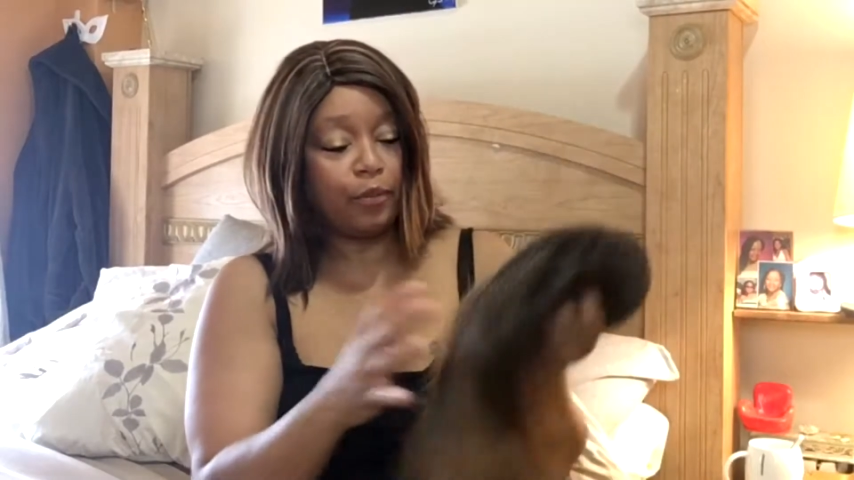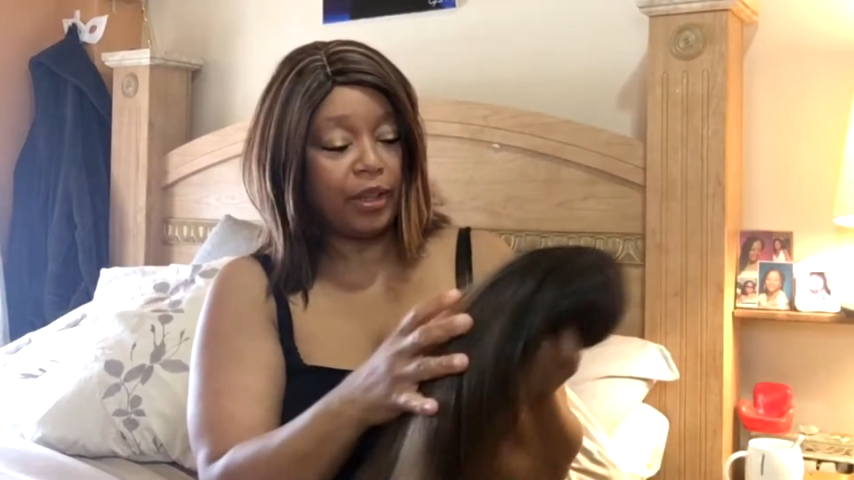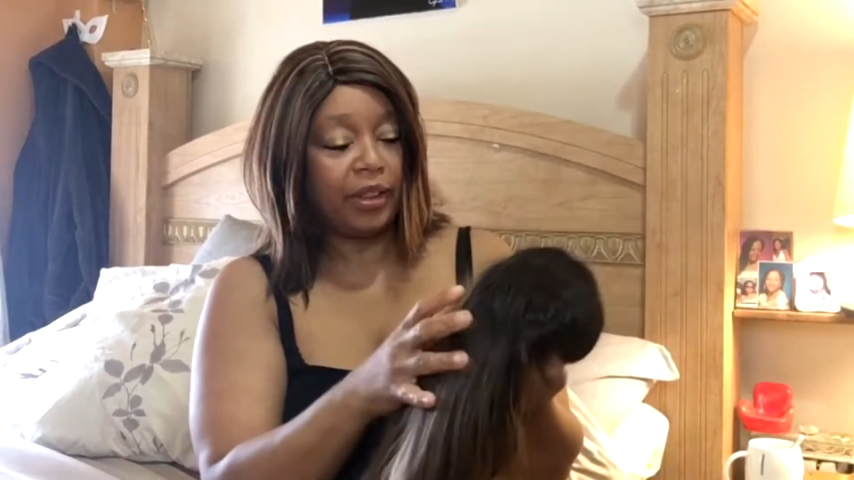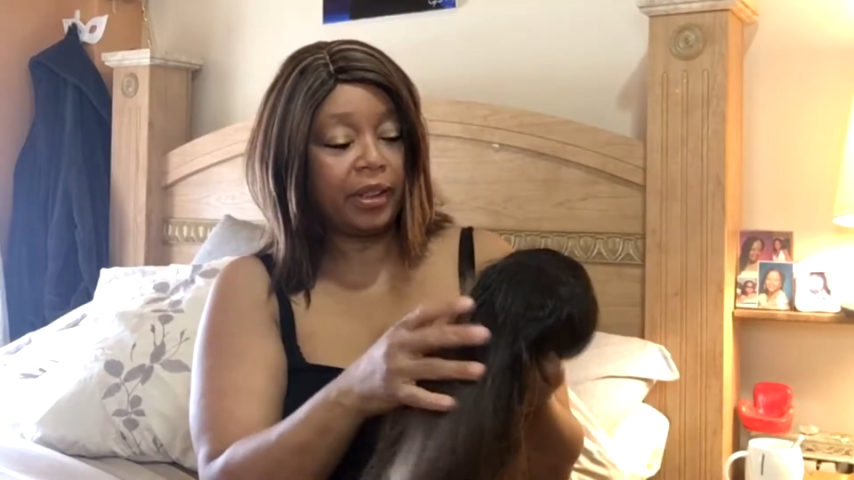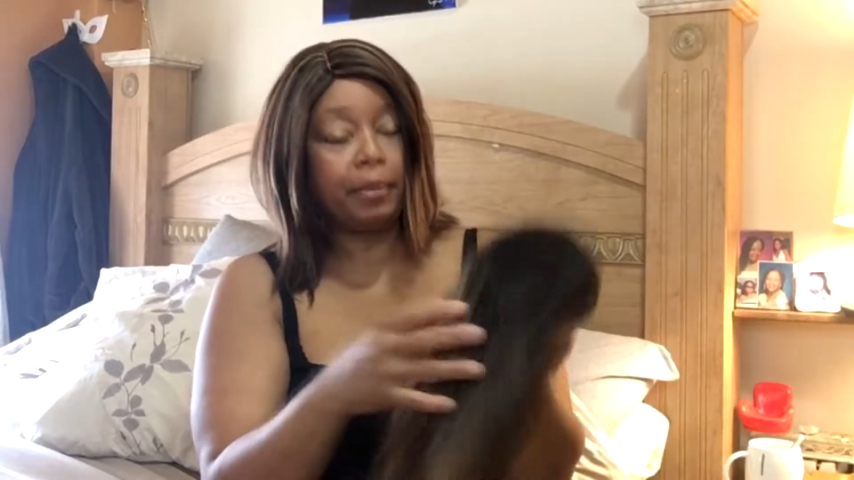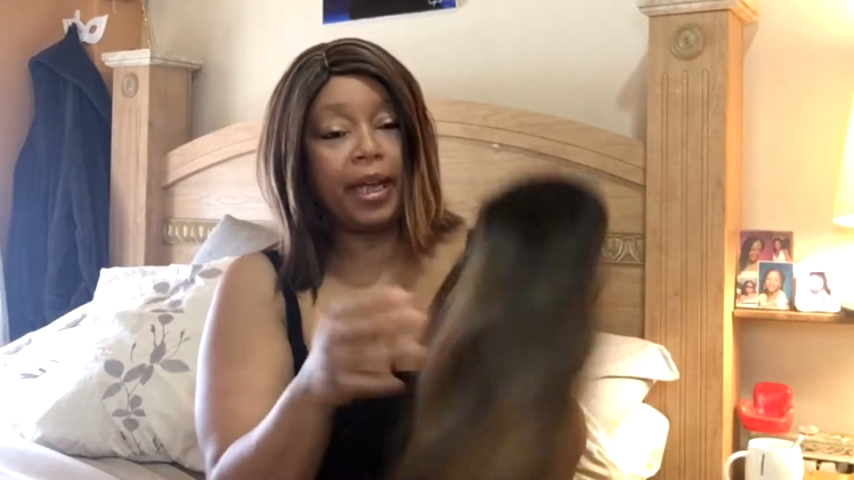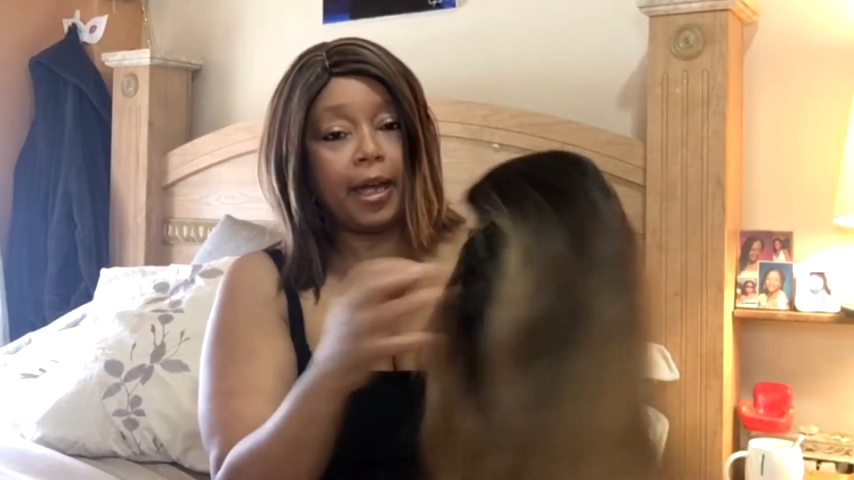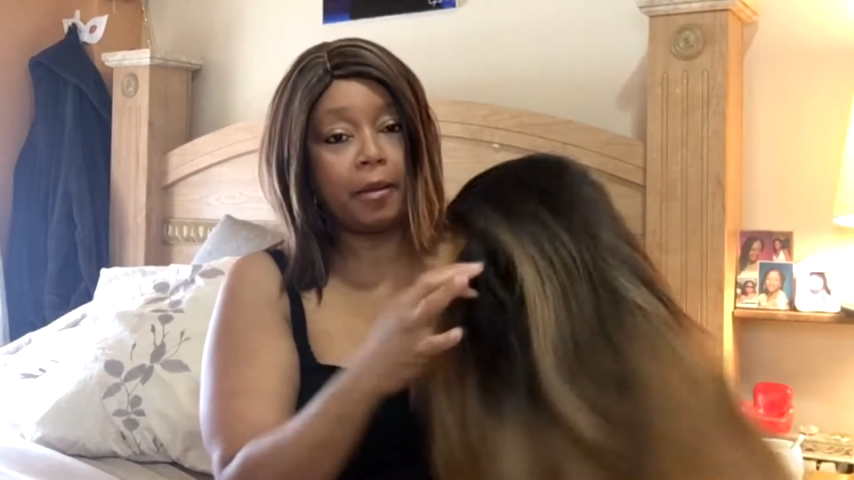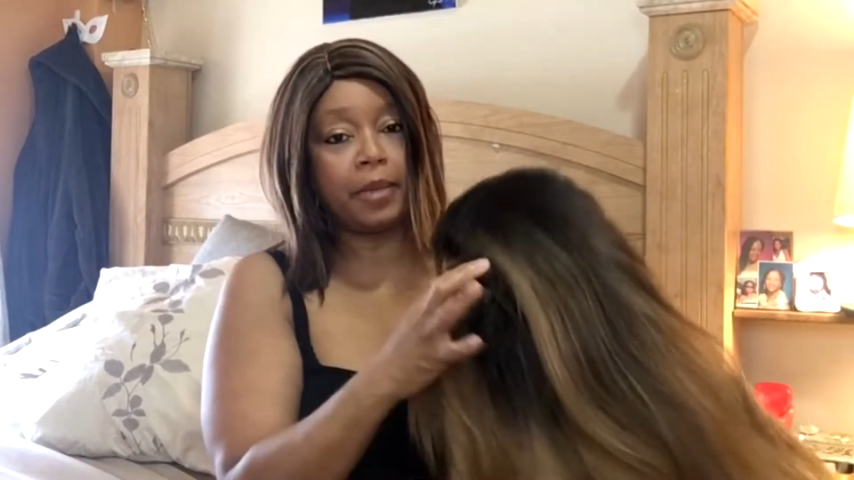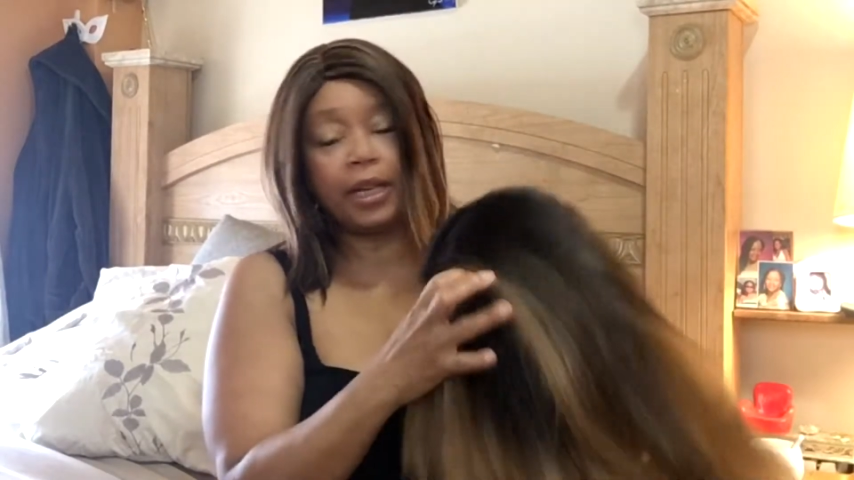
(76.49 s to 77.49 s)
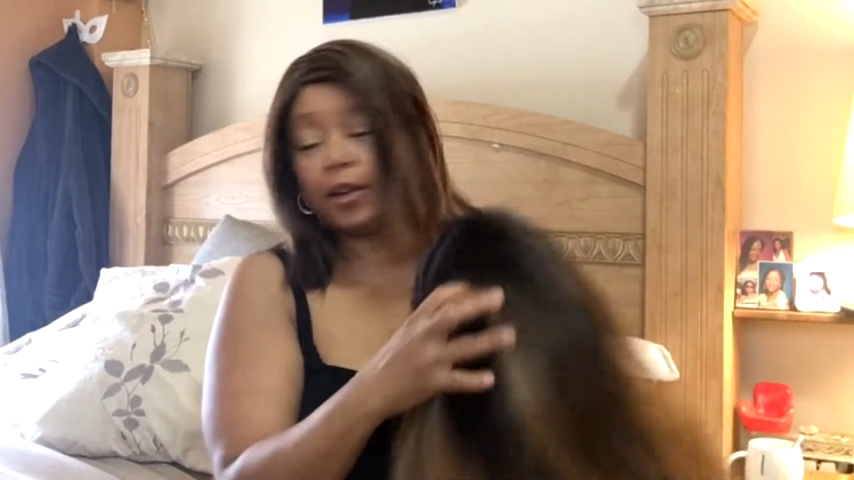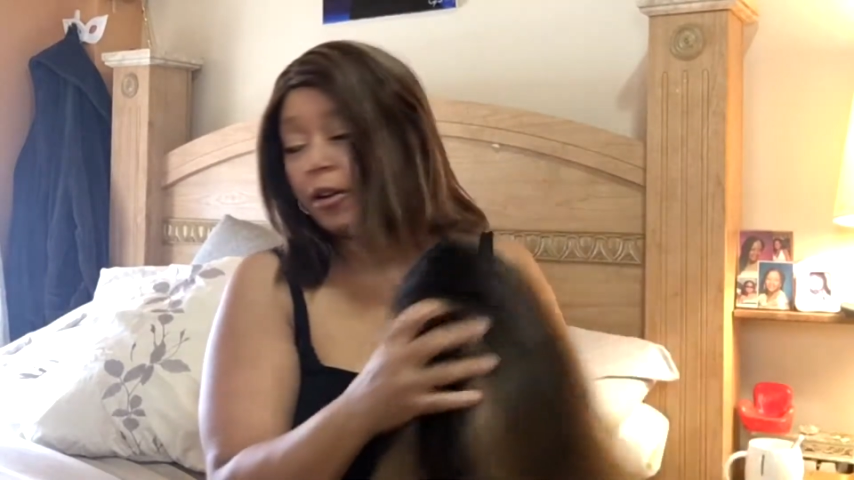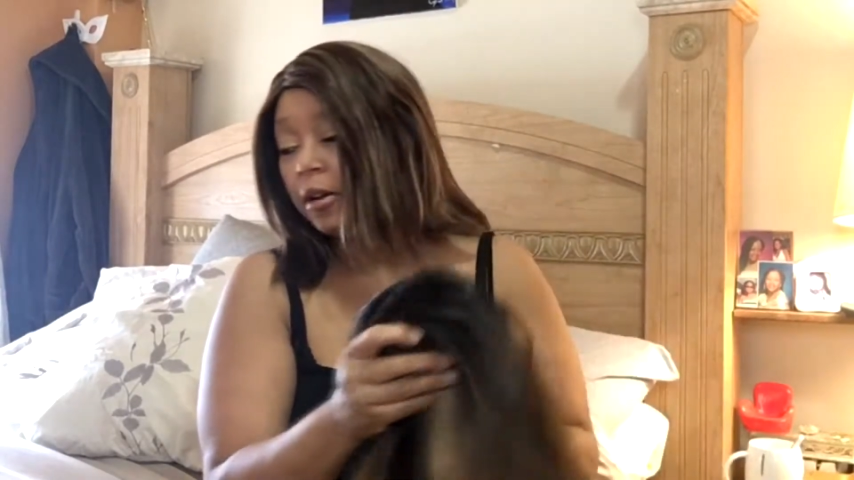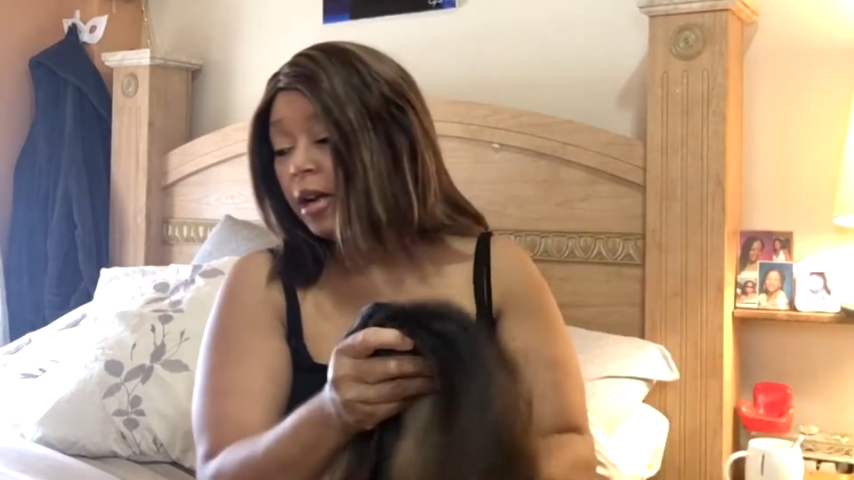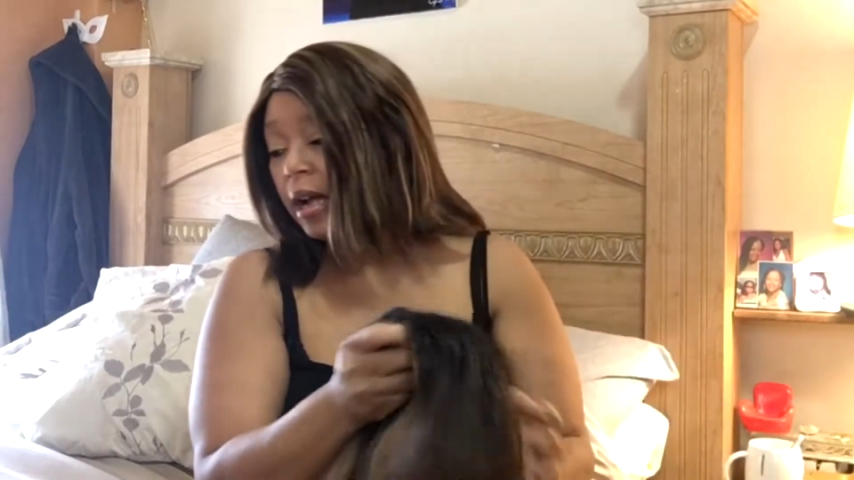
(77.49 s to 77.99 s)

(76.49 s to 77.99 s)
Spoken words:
with Pam here,